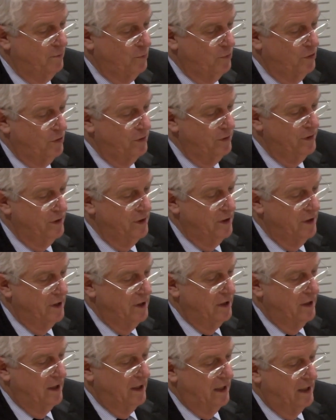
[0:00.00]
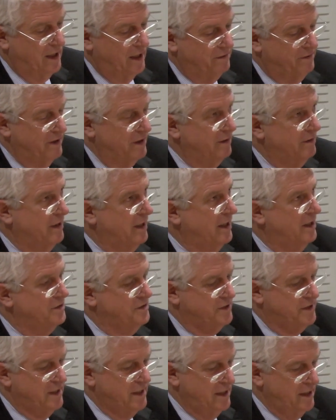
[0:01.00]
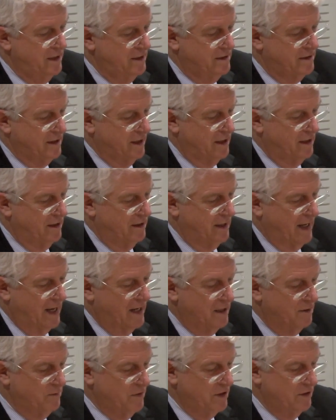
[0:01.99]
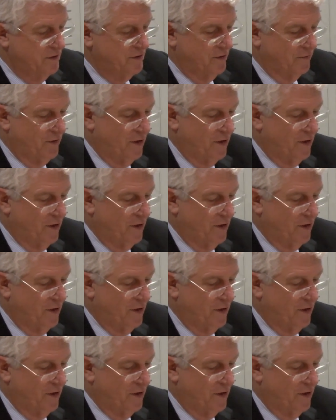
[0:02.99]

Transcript: world. And I think there are seeds and elements